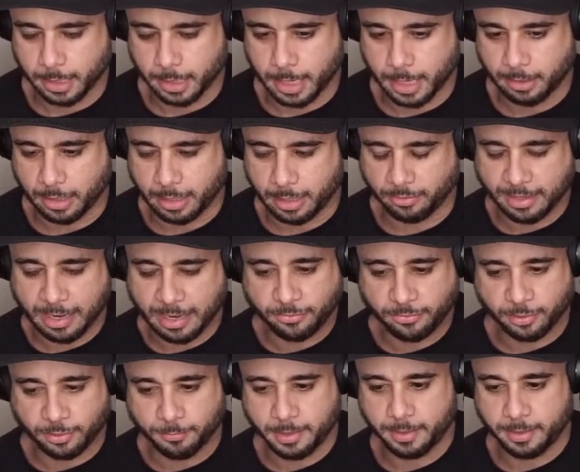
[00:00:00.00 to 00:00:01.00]
Is that
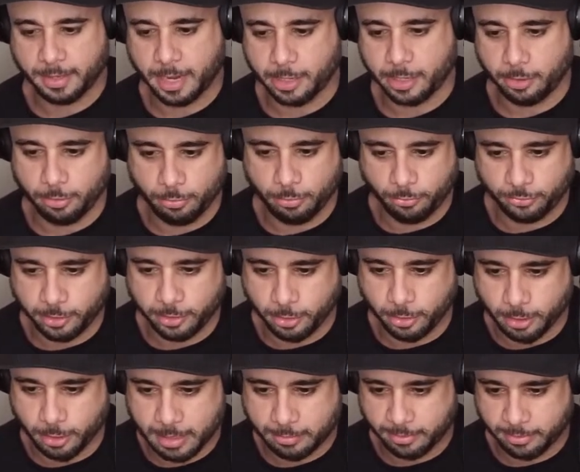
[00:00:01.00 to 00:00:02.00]
something that you use in
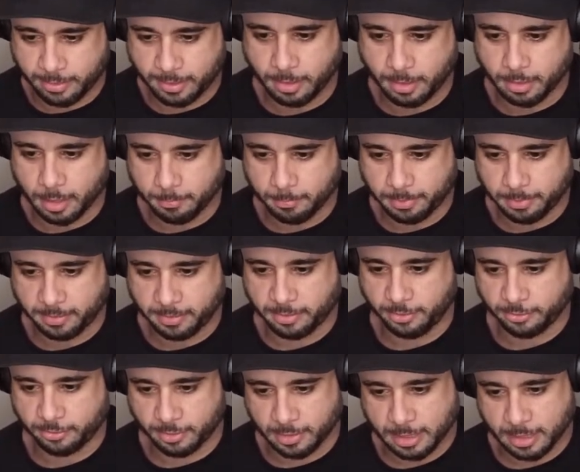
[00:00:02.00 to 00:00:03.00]
your everyday
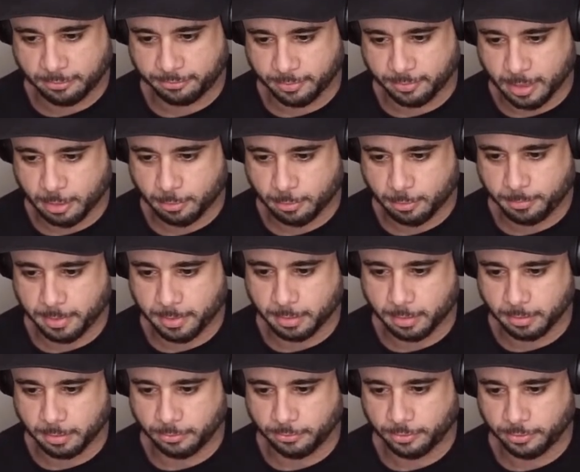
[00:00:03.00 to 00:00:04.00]
competition life now?
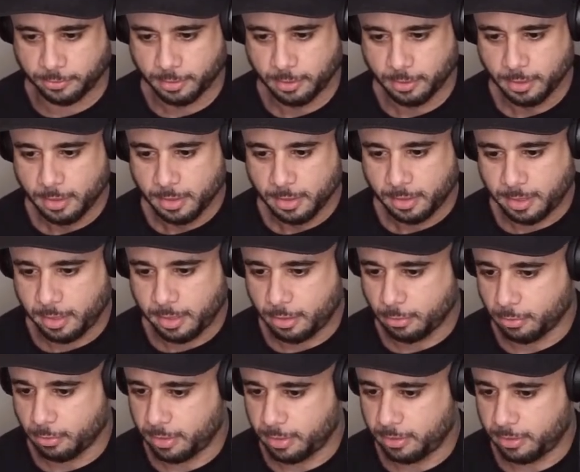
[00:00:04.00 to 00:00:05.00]
Because
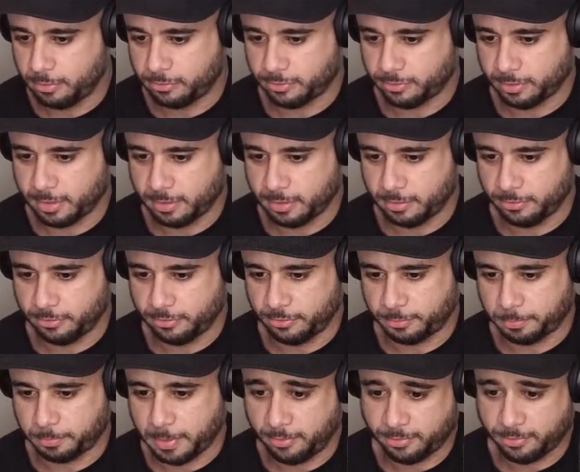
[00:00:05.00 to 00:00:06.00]
keto is
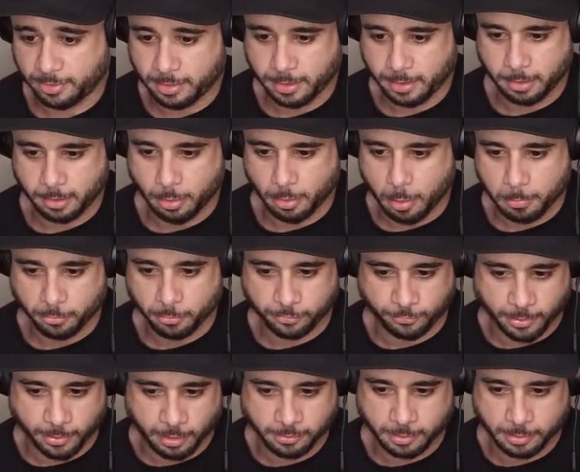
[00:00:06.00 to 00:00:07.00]
basically almost
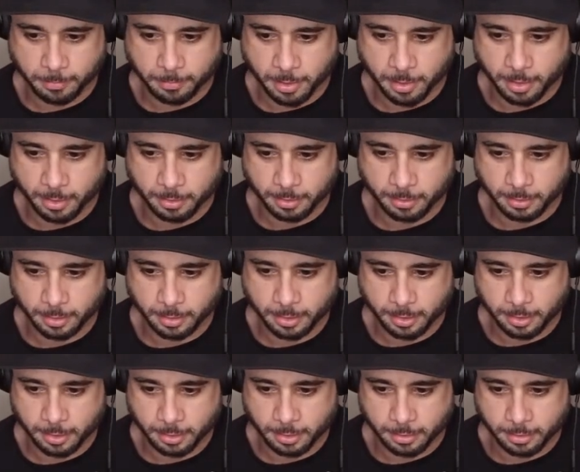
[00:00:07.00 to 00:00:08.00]
frowned upon
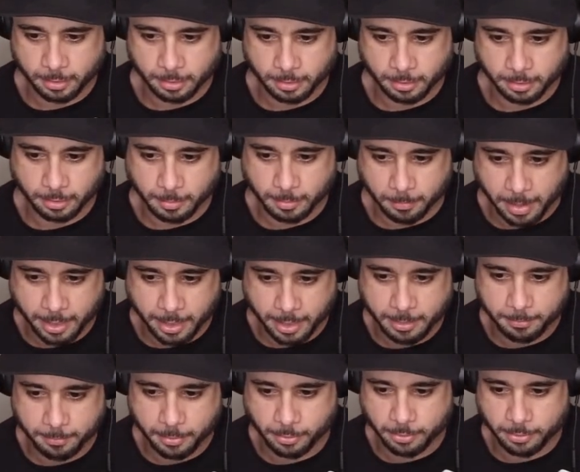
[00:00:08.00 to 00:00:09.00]
in the
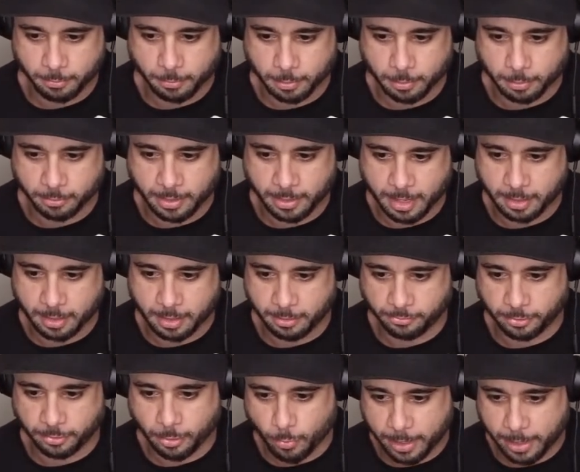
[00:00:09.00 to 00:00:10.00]
bodybuilding world
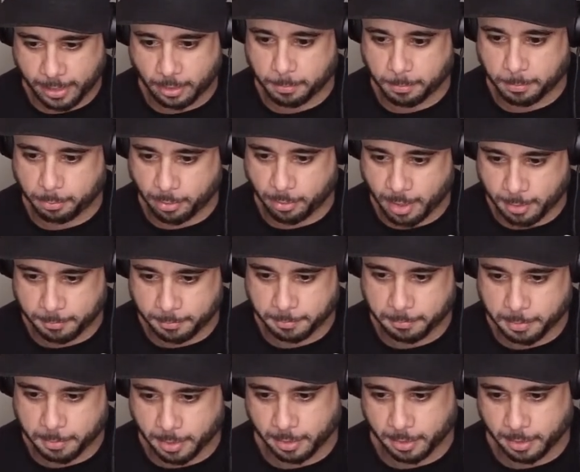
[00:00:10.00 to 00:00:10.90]
as a way to prep.